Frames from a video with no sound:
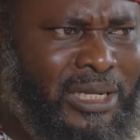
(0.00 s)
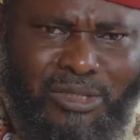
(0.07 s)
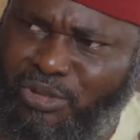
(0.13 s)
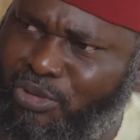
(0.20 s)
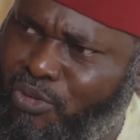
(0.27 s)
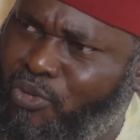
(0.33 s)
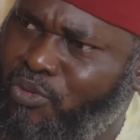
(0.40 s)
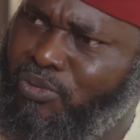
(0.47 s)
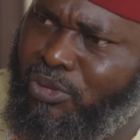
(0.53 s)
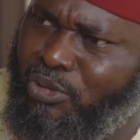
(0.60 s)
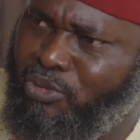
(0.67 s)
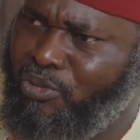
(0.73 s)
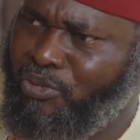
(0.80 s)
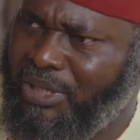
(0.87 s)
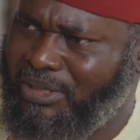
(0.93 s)
there's no
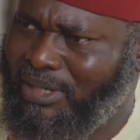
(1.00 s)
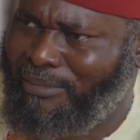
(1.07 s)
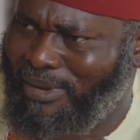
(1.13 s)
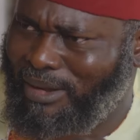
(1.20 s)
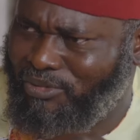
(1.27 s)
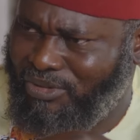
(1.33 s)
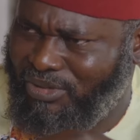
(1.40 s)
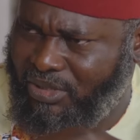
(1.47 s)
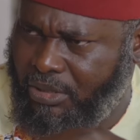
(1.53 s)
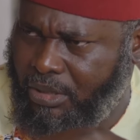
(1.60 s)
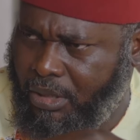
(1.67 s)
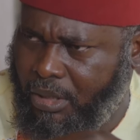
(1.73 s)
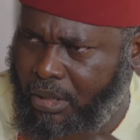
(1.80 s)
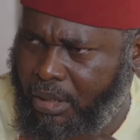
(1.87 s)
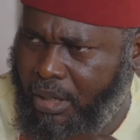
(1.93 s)
two ways about it.
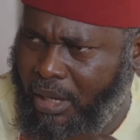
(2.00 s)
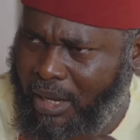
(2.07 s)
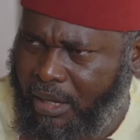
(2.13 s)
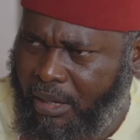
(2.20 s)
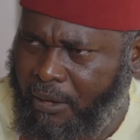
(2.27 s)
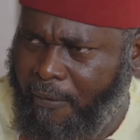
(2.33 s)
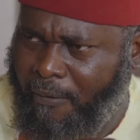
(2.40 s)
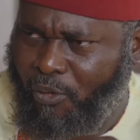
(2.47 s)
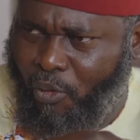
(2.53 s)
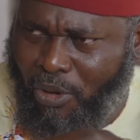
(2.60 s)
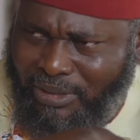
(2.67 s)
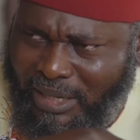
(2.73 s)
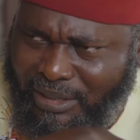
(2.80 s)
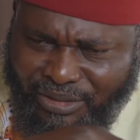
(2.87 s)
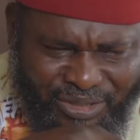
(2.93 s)
Eh?
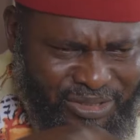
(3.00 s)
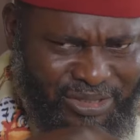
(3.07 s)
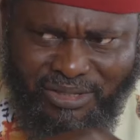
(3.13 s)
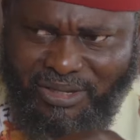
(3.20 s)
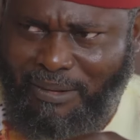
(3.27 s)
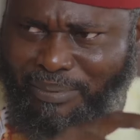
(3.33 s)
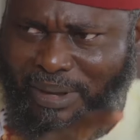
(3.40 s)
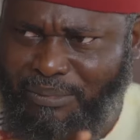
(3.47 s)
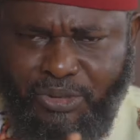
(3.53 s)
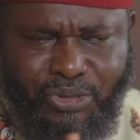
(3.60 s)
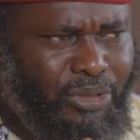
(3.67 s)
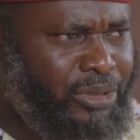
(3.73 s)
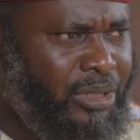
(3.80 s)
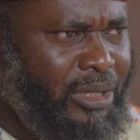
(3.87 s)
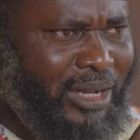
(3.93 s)
What I need is your
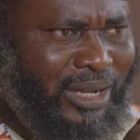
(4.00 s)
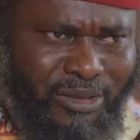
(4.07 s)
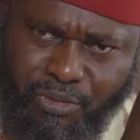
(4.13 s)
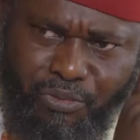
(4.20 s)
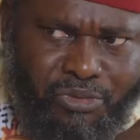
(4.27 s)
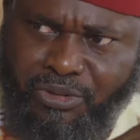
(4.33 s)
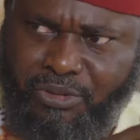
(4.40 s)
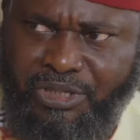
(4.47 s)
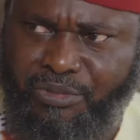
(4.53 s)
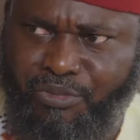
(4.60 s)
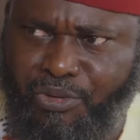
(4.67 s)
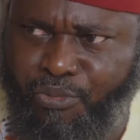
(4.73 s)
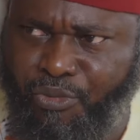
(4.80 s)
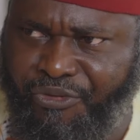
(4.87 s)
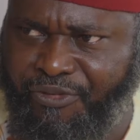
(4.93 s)
permission, and you see
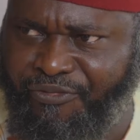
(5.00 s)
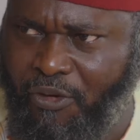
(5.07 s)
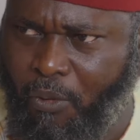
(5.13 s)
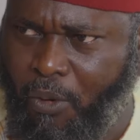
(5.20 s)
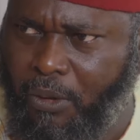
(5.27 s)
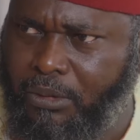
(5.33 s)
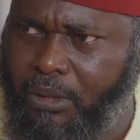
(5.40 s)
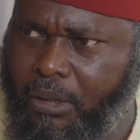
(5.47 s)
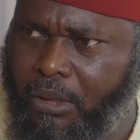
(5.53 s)
me move forward.